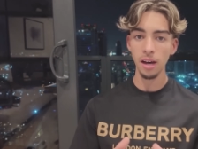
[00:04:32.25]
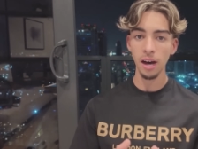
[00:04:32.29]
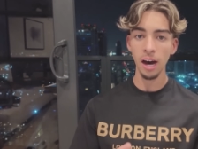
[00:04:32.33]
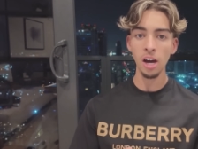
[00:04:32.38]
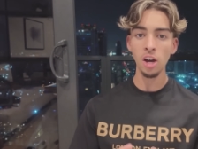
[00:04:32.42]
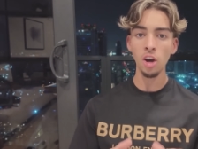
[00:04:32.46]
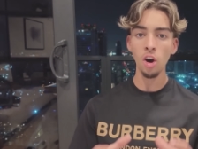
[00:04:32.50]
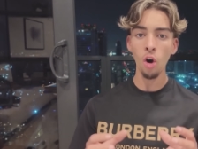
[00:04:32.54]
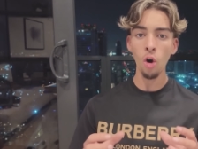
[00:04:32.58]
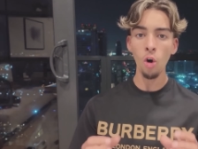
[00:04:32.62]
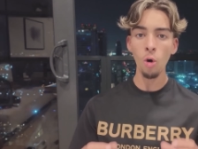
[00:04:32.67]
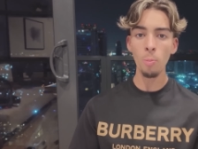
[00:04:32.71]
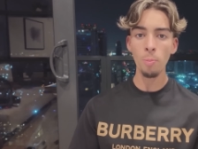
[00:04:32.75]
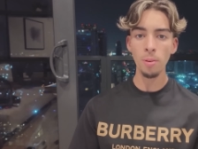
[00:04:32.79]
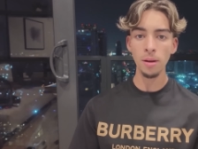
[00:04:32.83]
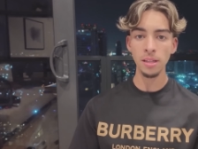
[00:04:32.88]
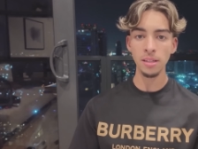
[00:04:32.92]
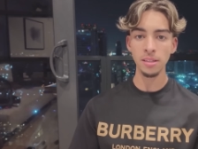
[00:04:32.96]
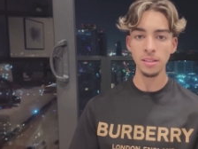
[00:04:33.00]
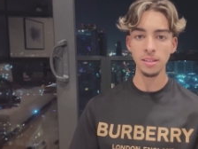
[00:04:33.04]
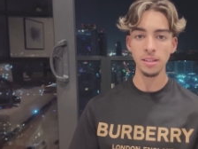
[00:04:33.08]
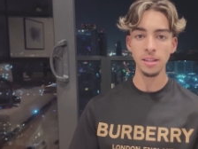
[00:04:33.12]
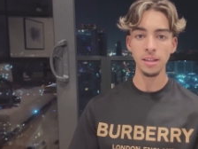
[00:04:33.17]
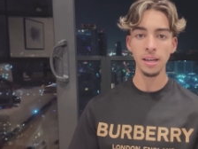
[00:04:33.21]
I
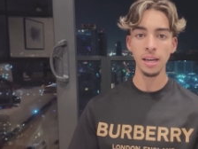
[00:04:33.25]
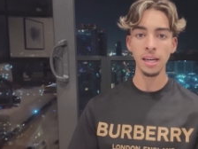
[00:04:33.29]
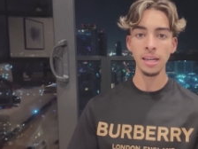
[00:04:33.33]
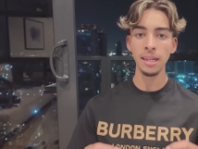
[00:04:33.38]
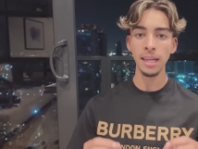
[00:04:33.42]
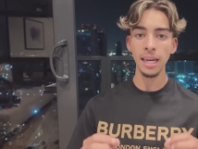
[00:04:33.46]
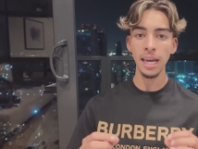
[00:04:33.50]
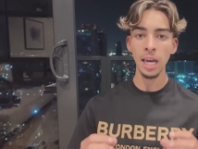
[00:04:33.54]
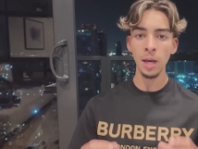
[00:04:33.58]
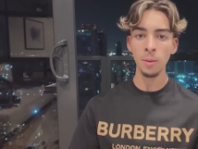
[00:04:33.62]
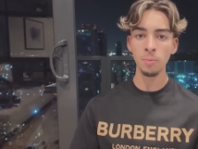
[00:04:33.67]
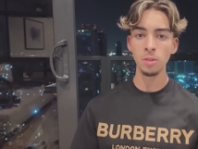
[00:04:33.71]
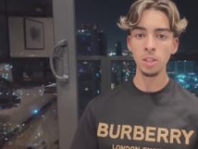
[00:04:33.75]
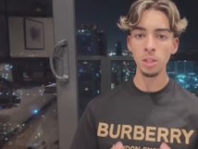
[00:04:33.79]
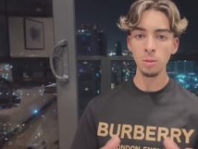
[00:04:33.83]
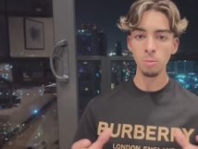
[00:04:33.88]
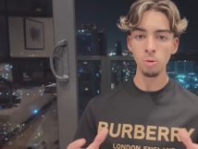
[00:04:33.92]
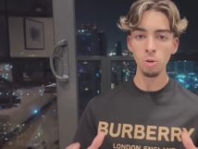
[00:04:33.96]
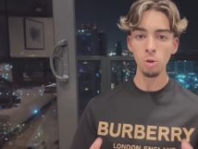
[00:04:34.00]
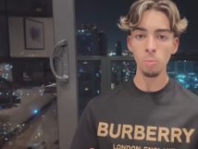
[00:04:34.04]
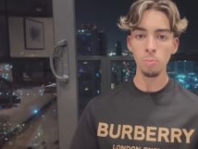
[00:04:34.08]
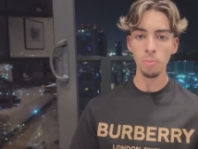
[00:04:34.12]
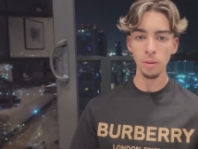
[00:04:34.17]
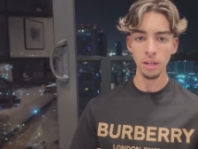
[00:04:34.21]
opened an empty
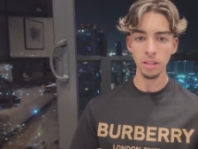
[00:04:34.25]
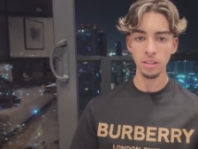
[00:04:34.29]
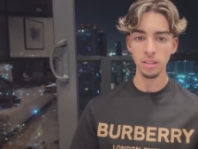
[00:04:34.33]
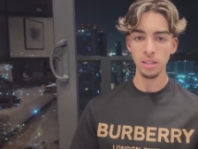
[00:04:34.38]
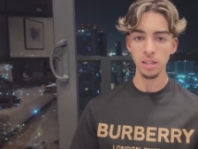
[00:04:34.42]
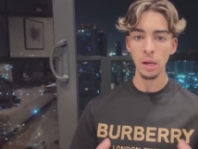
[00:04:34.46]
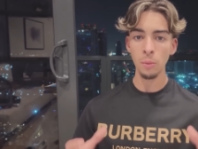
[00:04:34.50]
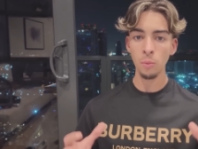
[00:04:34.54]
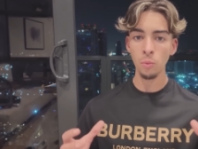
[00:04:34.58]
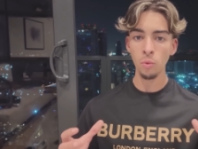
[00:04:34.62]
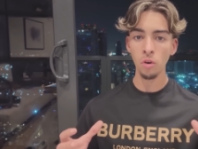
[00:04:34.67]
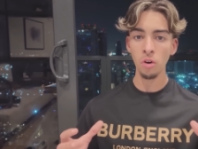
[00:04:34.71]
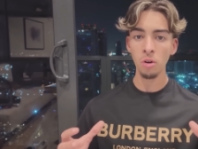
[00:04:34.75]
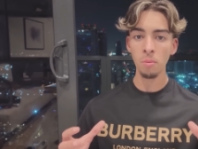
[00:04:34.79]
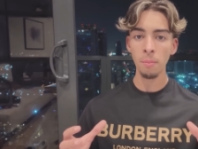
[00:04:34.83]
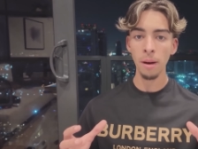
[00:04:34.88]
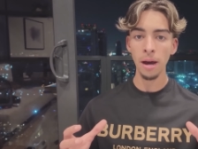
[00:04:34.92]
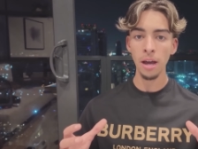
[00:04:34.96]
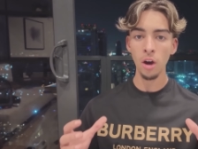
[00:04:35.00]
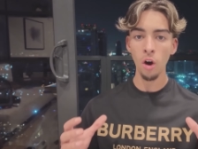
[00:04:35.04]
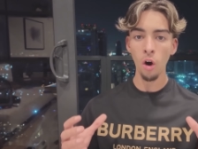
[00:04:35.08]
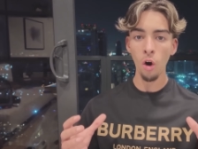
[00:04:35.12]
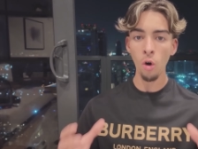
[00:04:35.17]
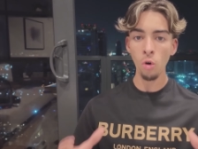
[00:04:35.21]
blueprint and wrote
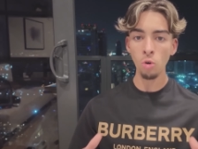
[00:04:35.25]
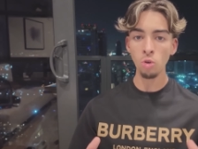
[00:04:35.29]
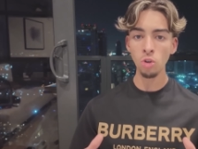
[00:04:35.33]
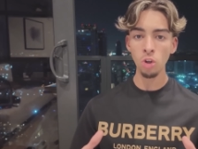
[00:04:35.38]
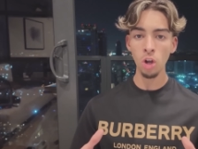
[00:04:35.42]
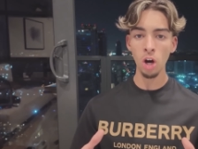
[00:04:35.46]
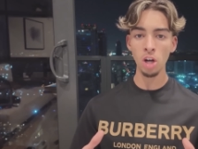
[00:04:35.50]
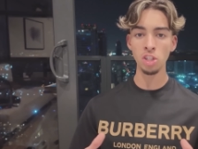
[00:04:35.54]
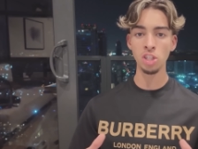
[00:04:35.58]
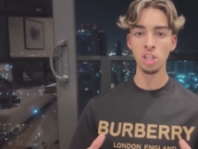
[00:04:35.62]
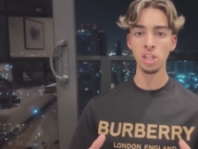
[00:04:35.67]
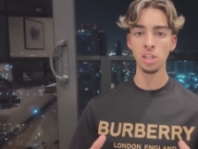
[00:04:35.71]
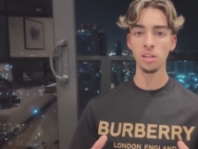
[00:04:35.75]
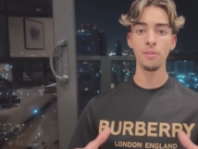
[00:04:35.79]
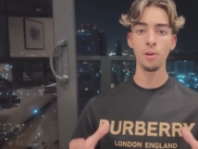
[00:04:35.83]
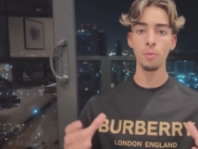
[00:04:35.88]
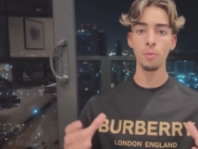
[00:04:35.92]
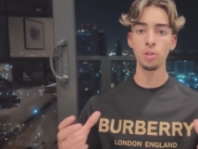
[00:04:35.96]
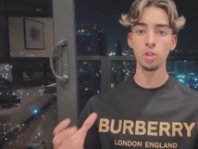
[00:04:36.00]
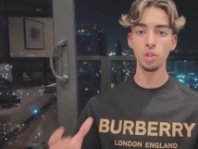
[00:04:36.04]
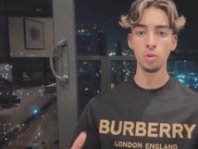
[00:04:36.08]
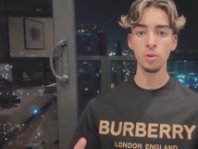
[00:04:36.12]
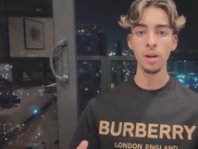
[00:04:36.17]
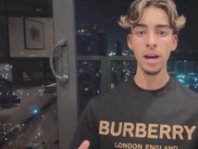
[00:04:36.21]
my own logic
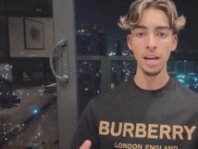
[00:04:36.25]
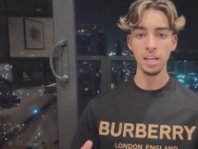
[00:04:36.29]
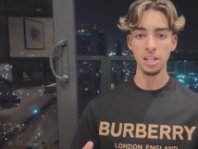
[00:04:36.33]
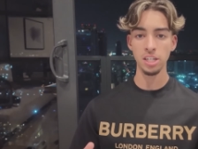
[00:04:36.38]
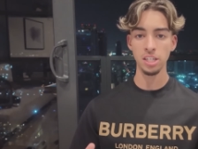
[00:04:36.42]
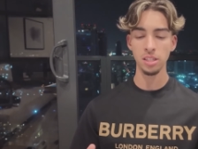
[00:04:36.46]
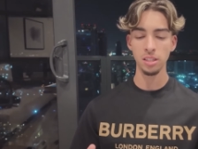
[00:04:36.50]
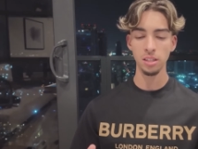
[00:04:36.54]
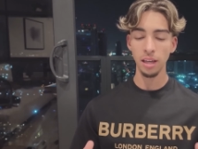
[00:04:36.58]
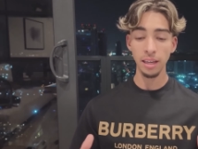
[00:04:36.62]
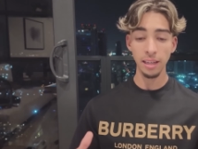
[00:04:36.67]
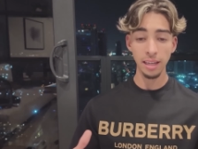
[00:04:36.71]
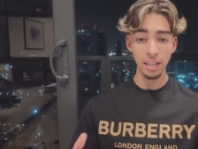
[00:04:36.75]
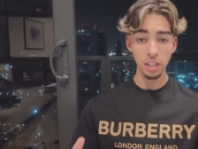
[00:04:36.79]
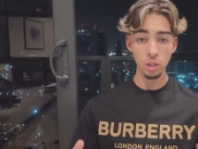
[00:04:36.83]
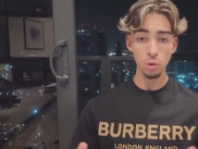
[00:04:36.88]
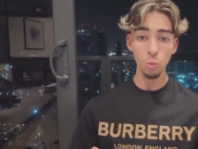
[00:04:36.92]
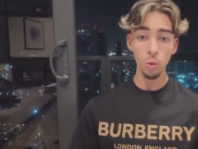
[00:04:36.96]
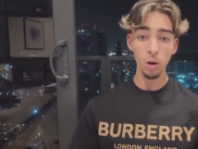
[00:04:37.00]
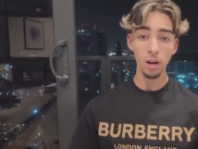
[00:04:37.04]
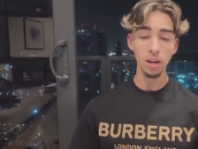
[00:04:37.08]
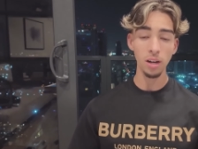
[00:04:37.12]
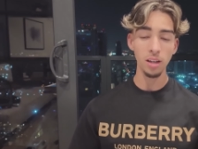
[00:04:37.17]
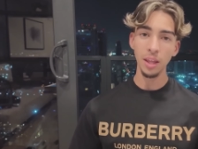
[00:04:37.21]
from scratch. And guess
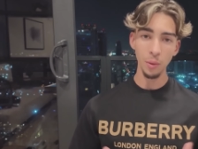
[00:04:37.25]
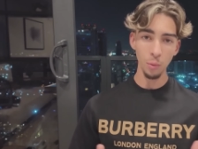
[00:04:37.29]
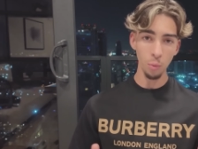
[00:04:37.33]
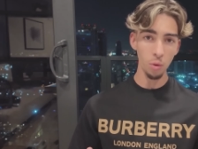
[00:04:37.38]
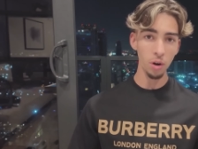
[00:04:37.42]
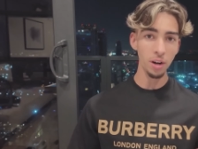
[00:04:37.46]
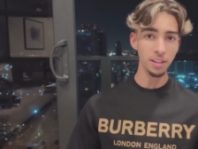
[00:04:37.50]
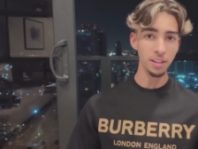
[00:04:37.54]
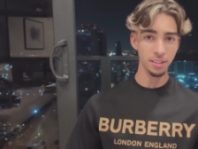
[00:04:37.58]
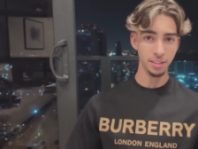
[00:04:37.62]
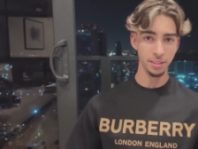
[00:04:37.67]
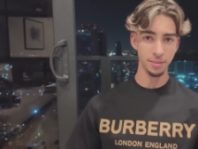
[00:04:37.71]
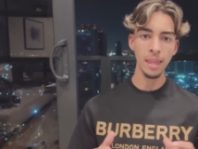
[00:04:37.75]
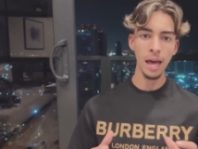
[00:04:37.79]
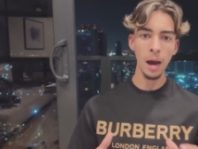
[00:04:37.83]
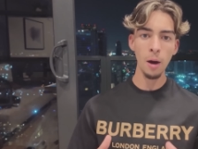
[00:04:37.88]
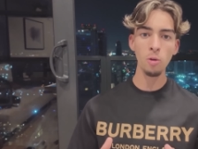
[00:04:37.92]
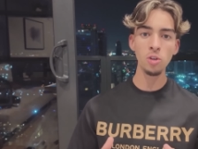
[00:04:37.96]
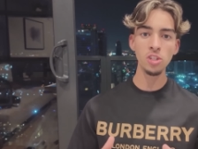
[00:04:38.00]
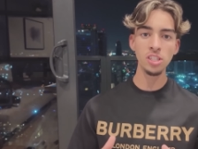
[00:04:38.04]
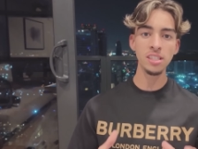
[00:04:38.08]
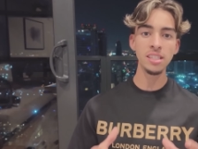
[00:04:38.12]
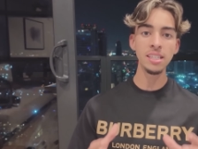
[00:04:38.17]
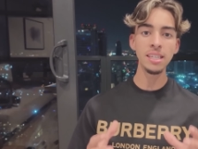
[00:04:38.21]
what? It worked. That
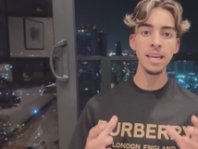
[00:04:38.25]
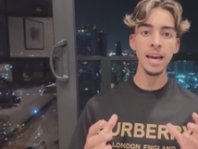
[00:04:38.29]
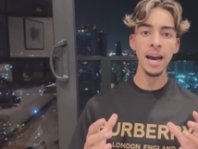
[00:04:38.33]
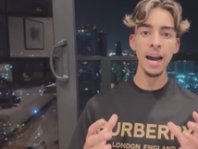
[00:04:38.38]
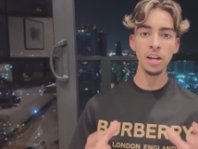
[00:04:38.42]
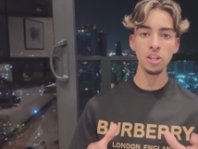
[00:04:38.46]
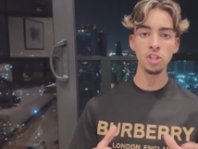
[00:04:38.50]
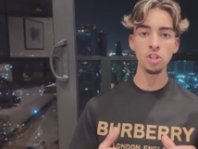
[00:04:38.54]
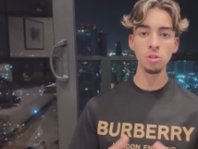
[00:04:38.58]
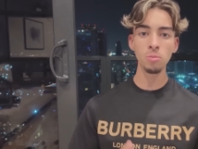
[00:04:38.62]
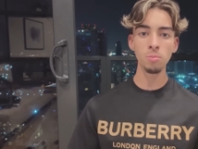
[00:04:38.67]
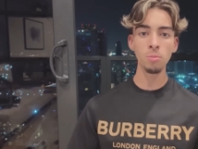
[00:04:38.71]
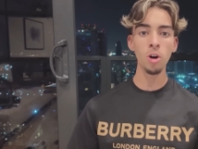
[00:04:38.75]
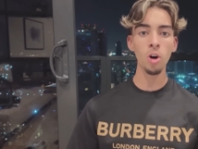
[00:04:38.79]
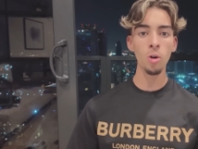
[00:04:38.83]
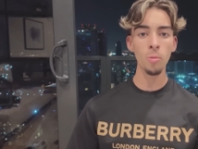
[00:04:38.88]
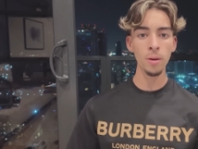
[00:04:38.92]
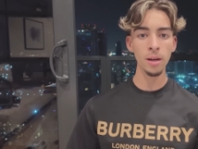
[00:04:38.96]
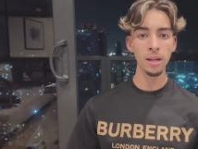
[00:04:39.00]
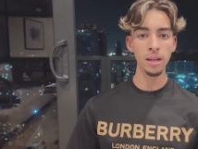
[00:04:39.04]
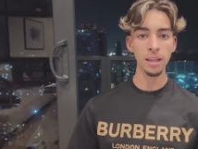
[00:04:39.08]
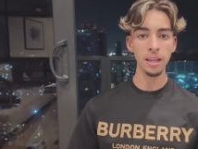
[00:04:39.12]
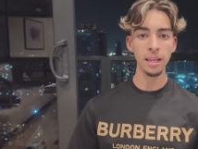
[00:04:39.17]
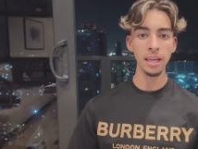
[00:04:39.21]
was the actual
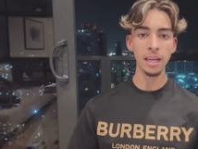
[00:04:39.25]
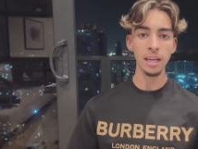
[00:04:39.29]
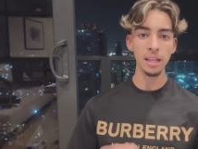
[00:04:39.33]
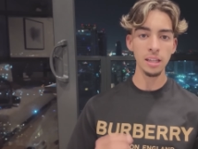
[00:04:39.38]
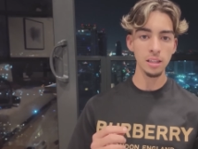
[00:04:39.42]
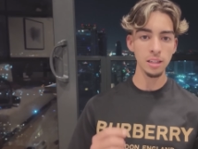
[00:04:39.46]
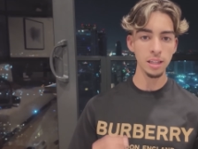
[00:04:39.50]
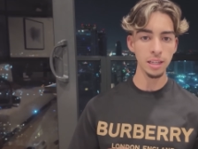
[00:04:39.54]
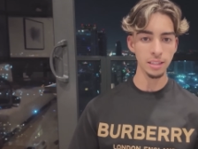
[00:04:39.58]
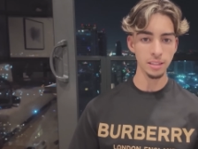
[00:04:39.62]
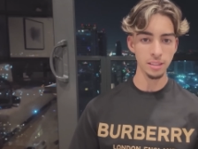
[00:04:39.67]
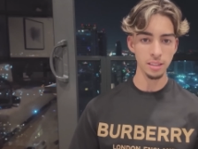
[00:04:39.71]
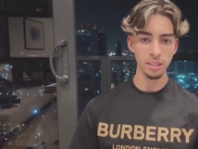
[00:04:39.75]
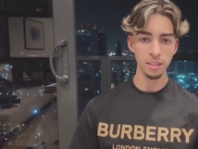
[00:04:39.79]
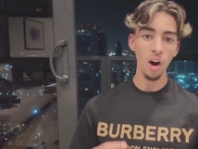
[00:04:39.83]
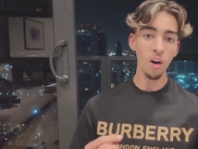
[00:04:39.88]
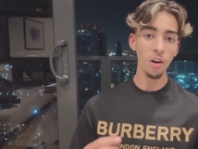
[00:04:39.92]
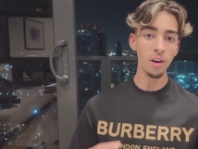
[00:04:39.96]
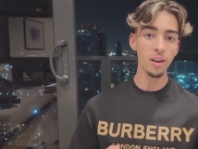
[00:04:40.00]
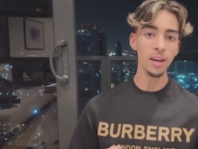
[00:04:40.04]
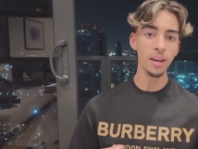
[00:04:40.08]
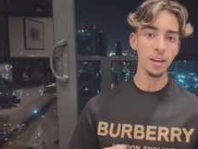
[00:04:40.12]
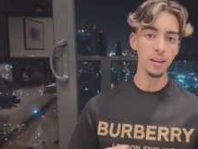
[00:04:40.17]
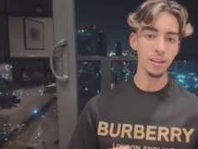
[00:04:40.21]
moment it clicked.
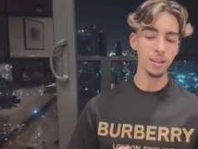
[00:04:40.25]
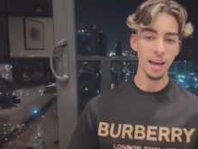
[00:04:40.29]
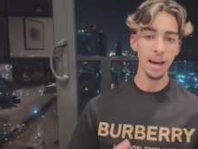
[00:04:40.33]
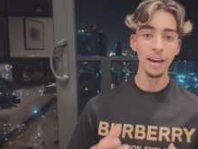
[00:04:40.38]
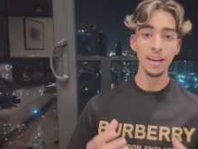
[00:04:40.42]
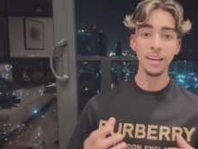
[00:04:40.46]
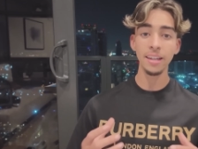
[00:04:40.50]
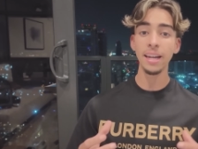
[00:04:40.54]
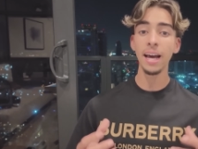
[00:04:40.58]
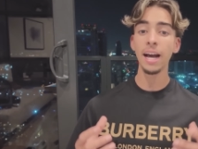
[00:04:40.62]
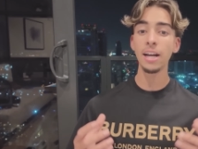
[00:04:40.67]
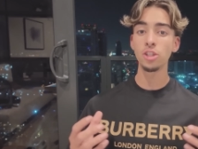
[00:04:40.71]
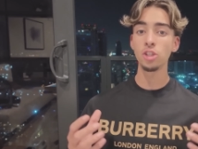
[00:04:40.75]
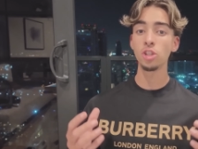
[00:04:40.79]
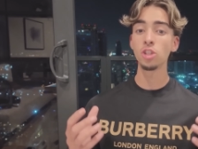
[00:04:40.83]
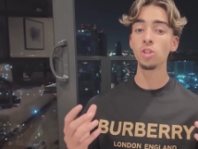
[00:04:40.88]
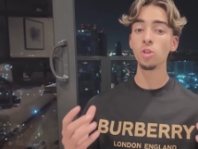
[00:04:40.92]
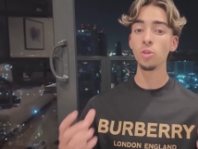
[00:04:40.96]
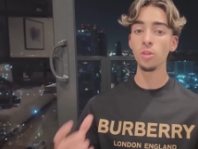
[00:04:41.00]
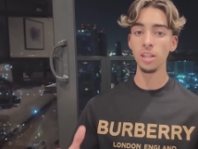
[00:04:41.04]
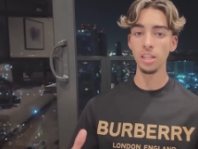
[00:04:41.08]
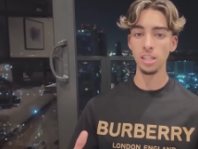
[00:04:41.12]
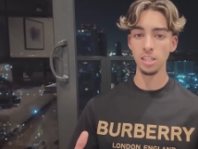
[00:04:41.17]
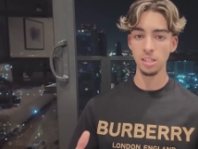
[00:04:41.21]
Okay, I can actually
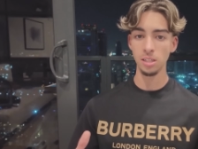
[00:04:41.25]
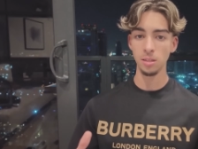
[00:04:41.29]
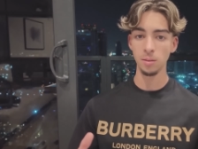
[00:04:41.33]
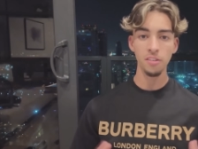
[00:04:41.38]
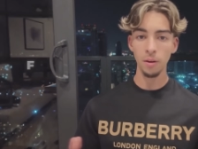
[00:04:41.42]
do this.